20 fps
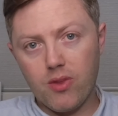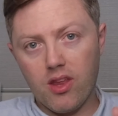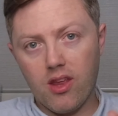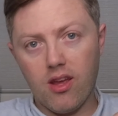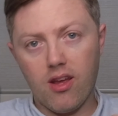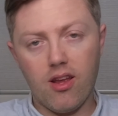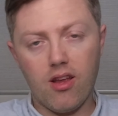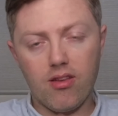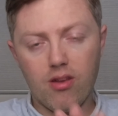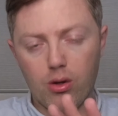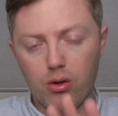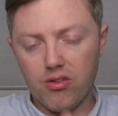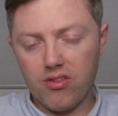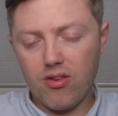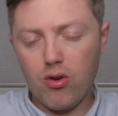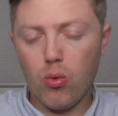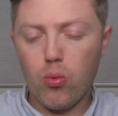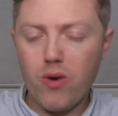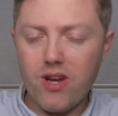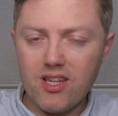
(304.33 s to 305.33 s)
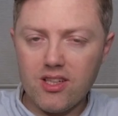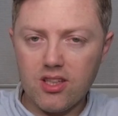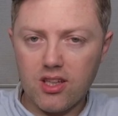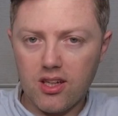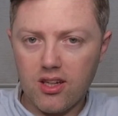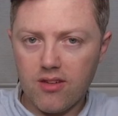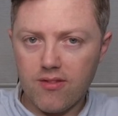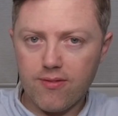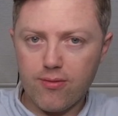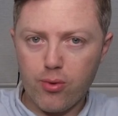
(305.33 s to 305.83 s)
as long as it's not
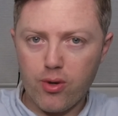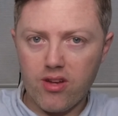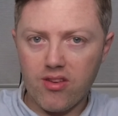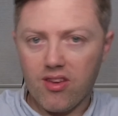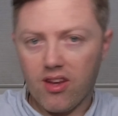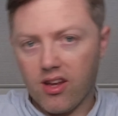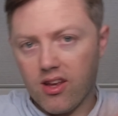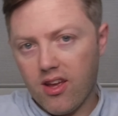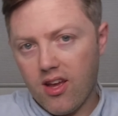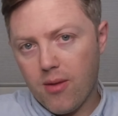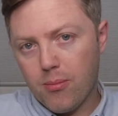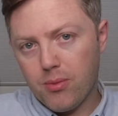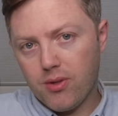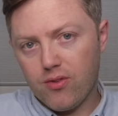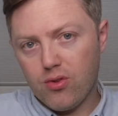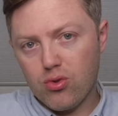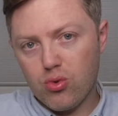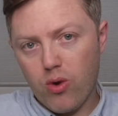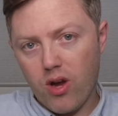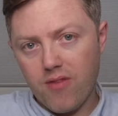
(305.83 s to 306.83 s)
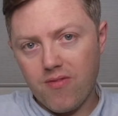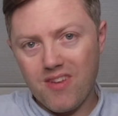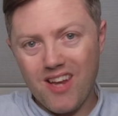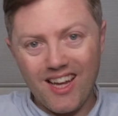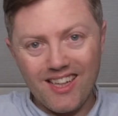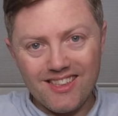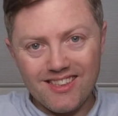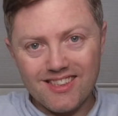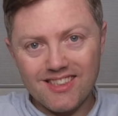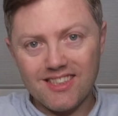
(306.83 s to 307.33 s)
winter and freezing, if you drive
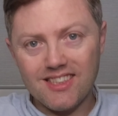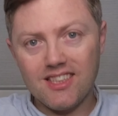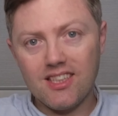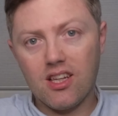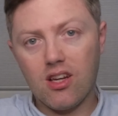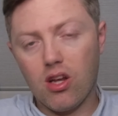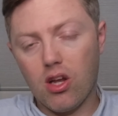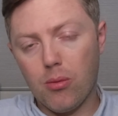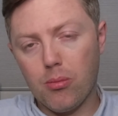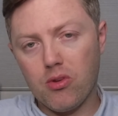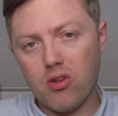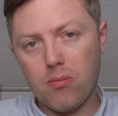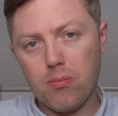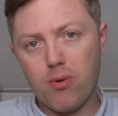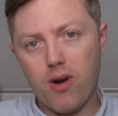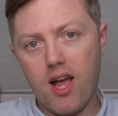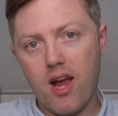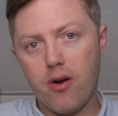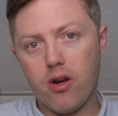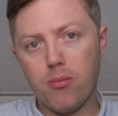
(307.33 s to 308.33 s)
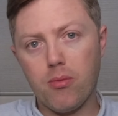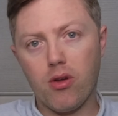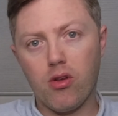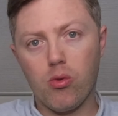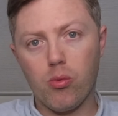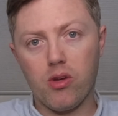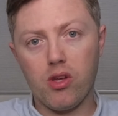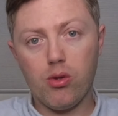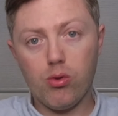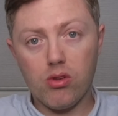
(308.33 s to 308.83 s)
90 kilometers per hour on a
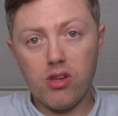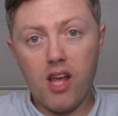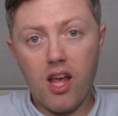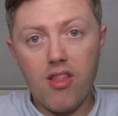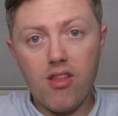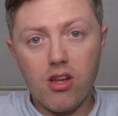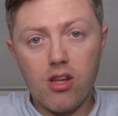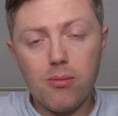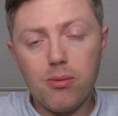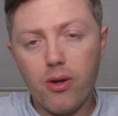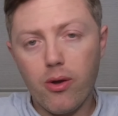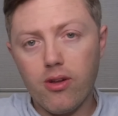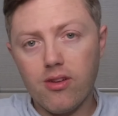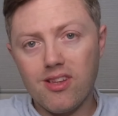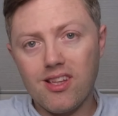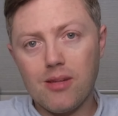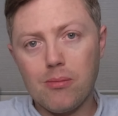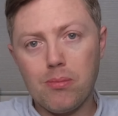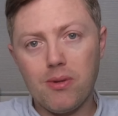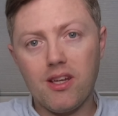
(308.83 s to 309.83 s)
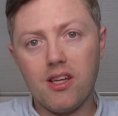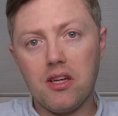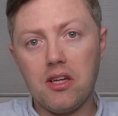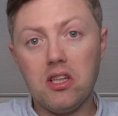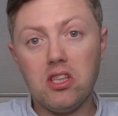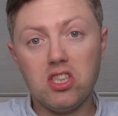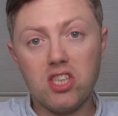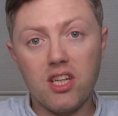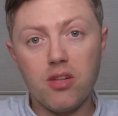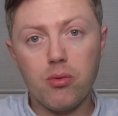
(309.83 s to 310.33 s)
motorway, you'll get the WLTP
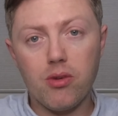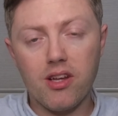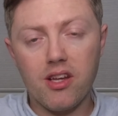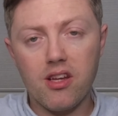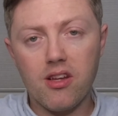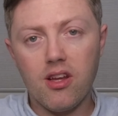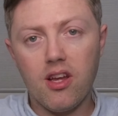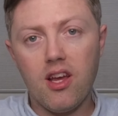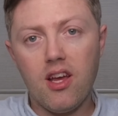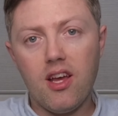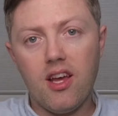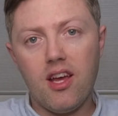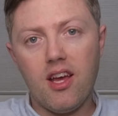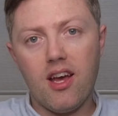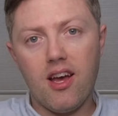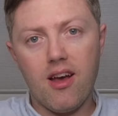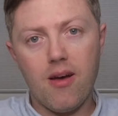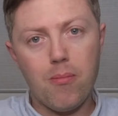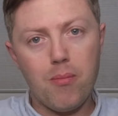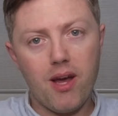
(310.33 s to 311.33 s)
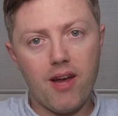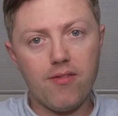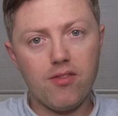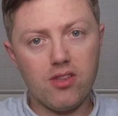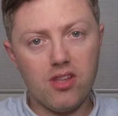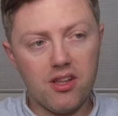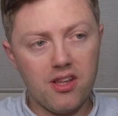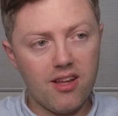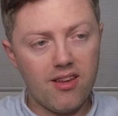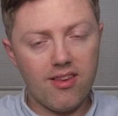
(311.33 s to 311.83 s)
generally. I haven't
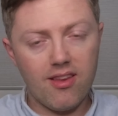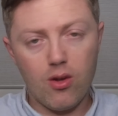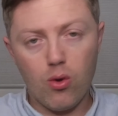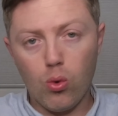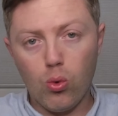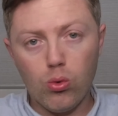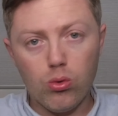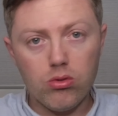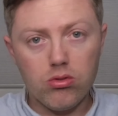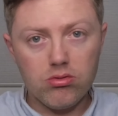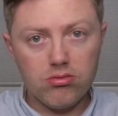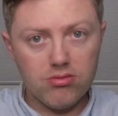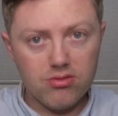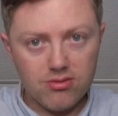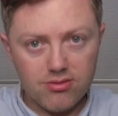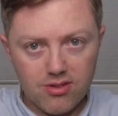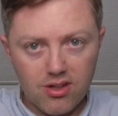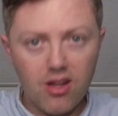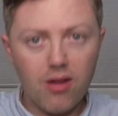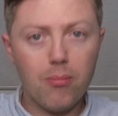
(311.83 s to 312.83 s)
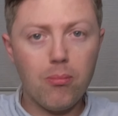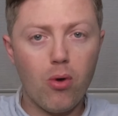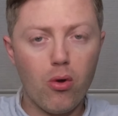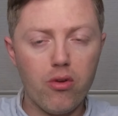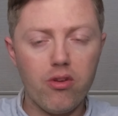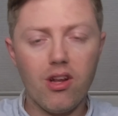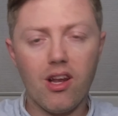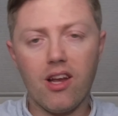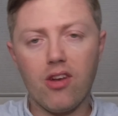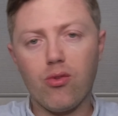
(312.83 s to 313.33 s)
done this in all
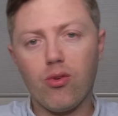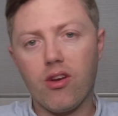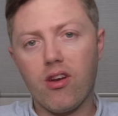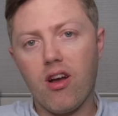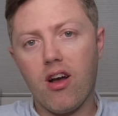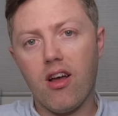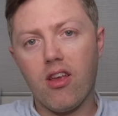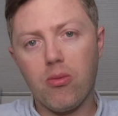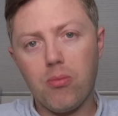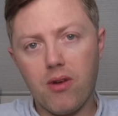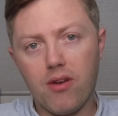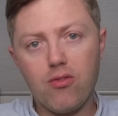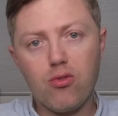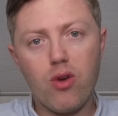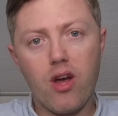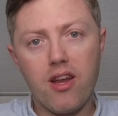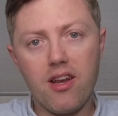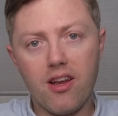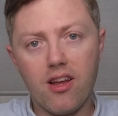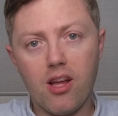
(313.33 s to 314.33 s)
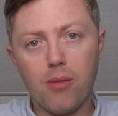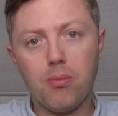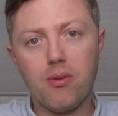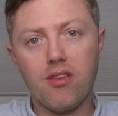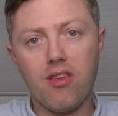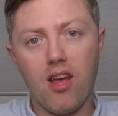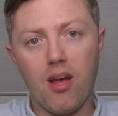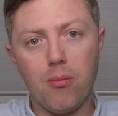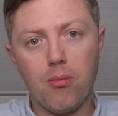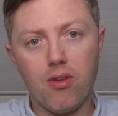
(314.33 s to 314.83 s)
modern electric cars, but I've tried it a couple of
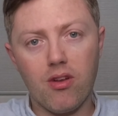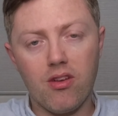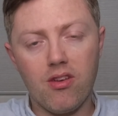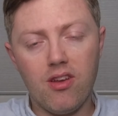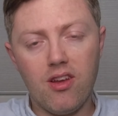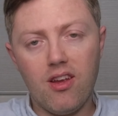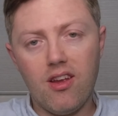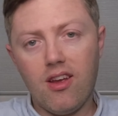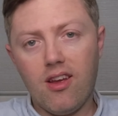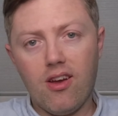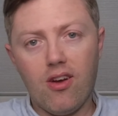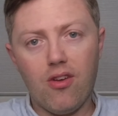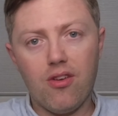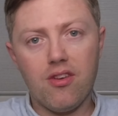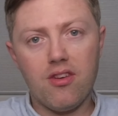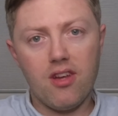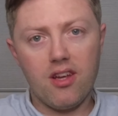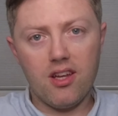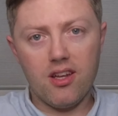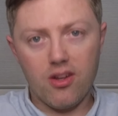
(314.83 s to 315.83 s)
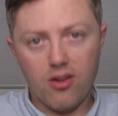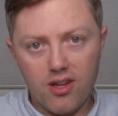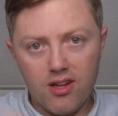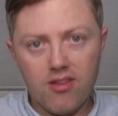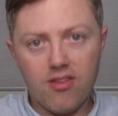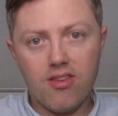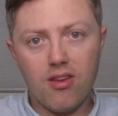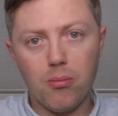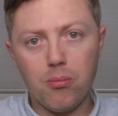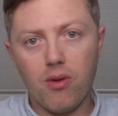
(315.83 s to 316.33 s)
times on in
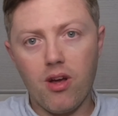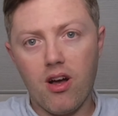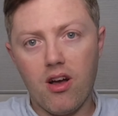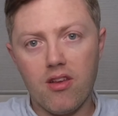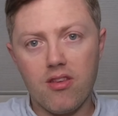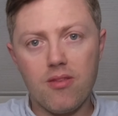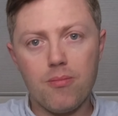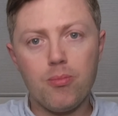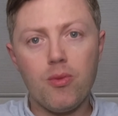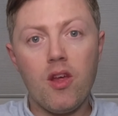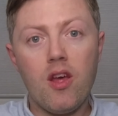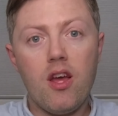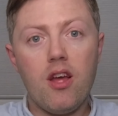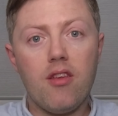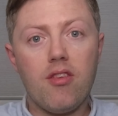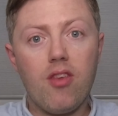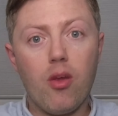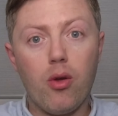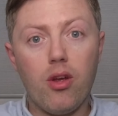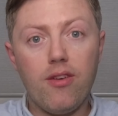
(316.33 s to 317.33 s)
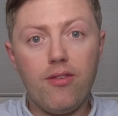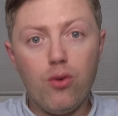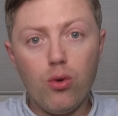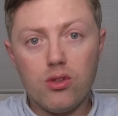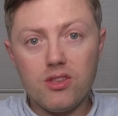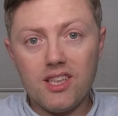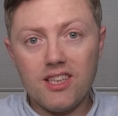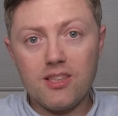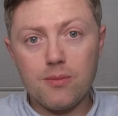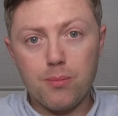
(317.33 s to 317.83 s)
some cars. So if you're
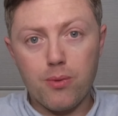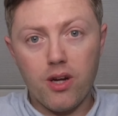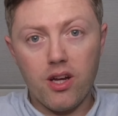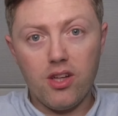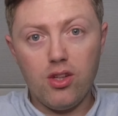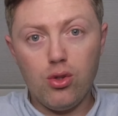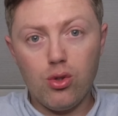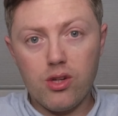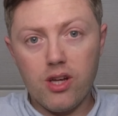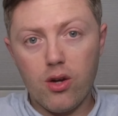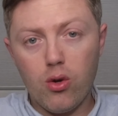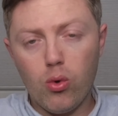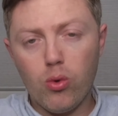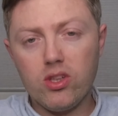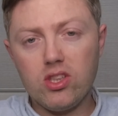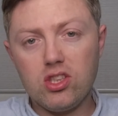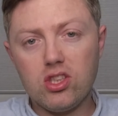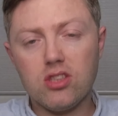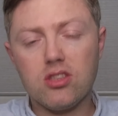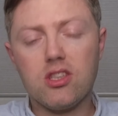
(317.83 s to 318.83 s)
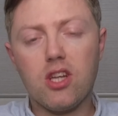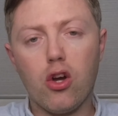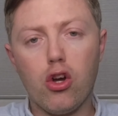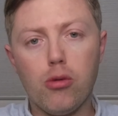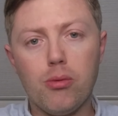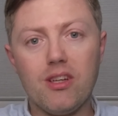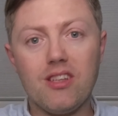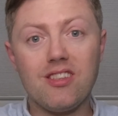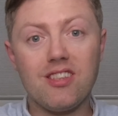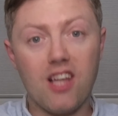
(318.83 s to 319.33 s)
desperate, you can always just go a
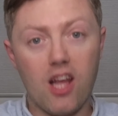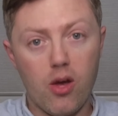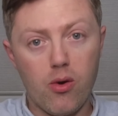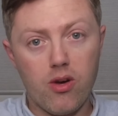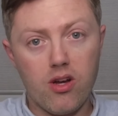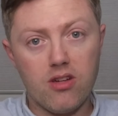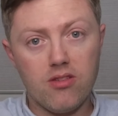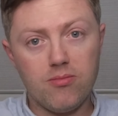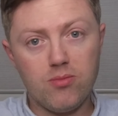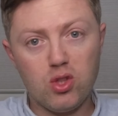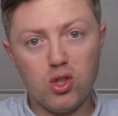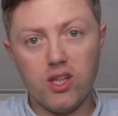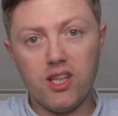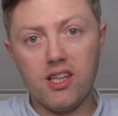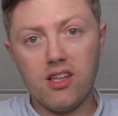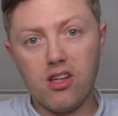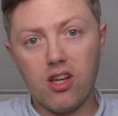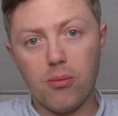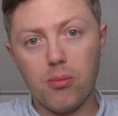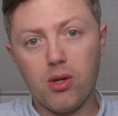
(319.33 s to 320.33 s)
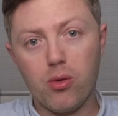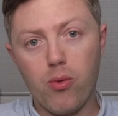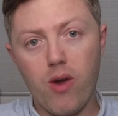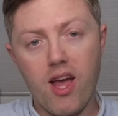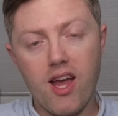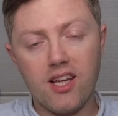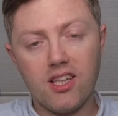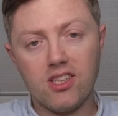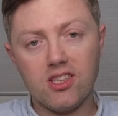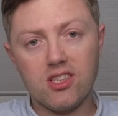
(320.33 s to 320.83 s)
bit slower to eke up your
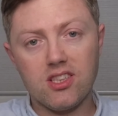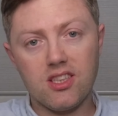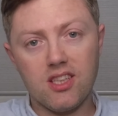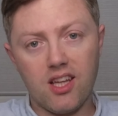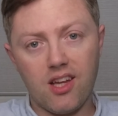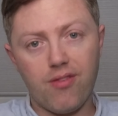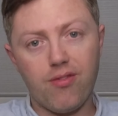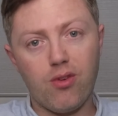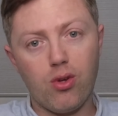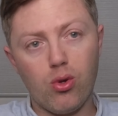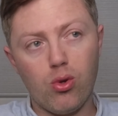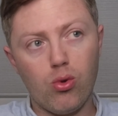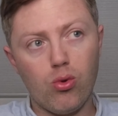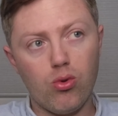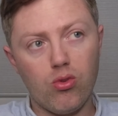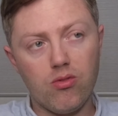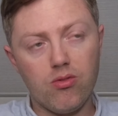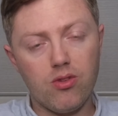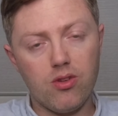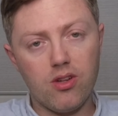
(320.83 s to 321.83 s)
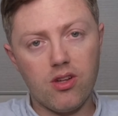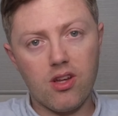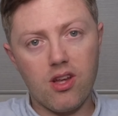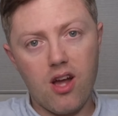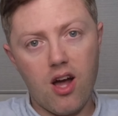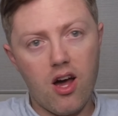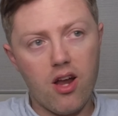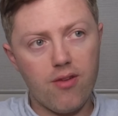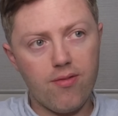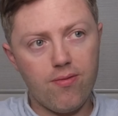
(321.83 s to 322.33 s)
range. If you
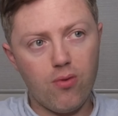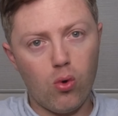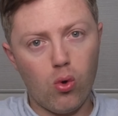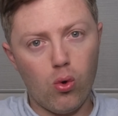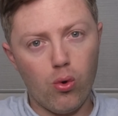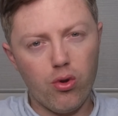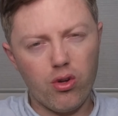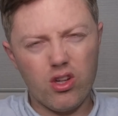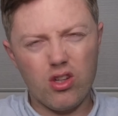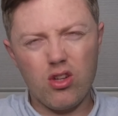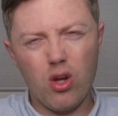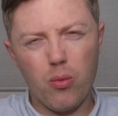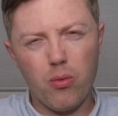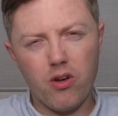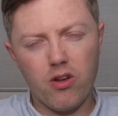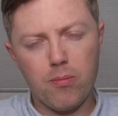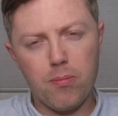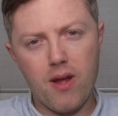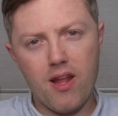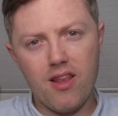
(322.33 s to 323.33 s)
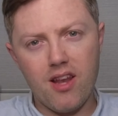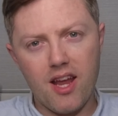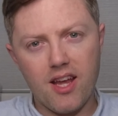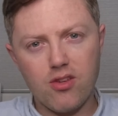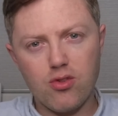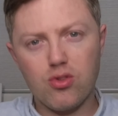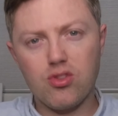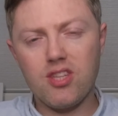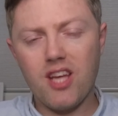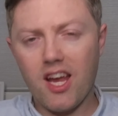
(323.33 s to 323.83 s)
can't afford, or you don't want to spend an
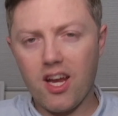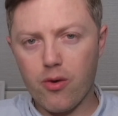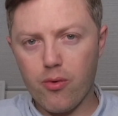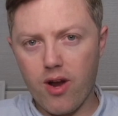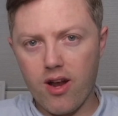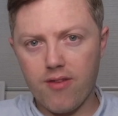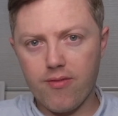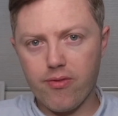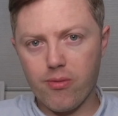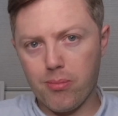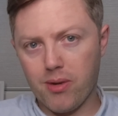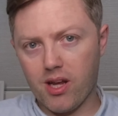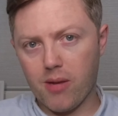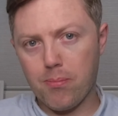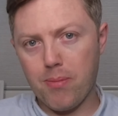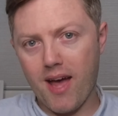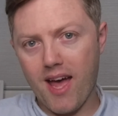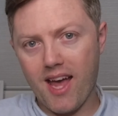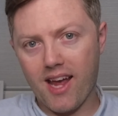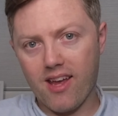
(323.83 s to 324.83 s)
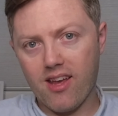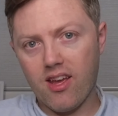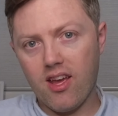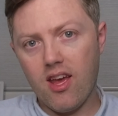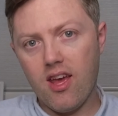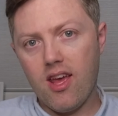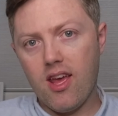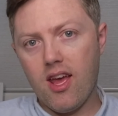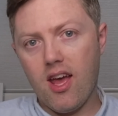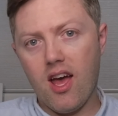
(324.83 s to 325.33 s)
extra 10 grand for a bigger pack,
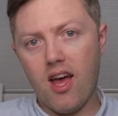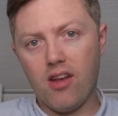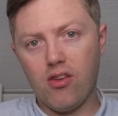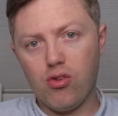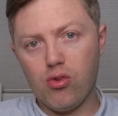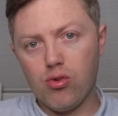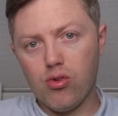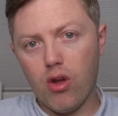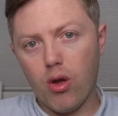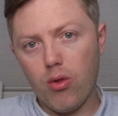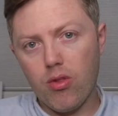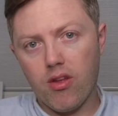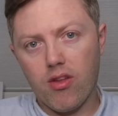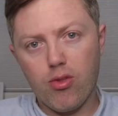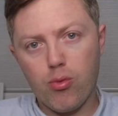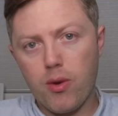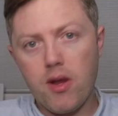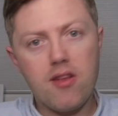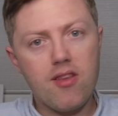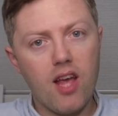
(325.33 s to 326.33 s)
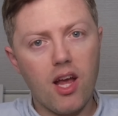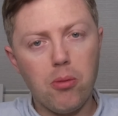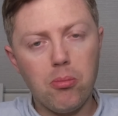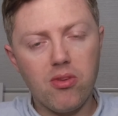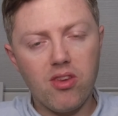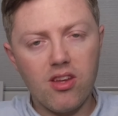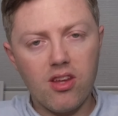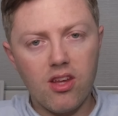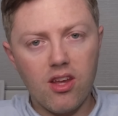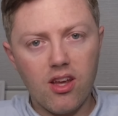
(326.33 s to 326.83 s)
and you know that 3
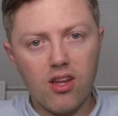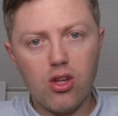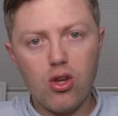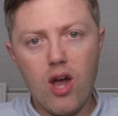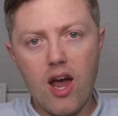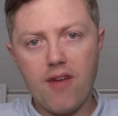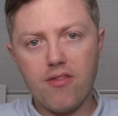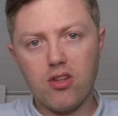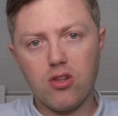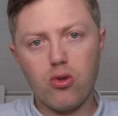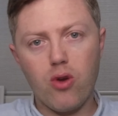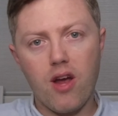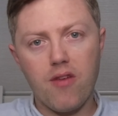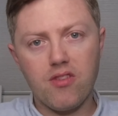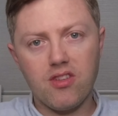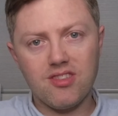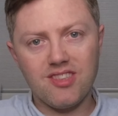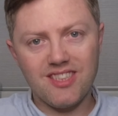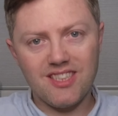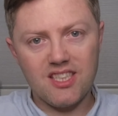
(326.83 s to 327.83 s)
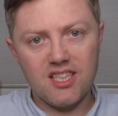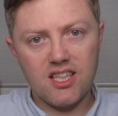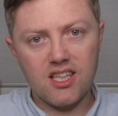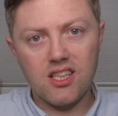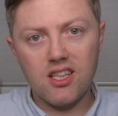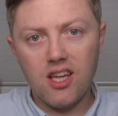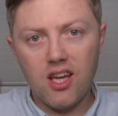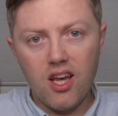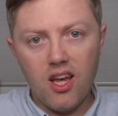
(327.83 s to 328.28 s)
times a year you have to drive to Sydney,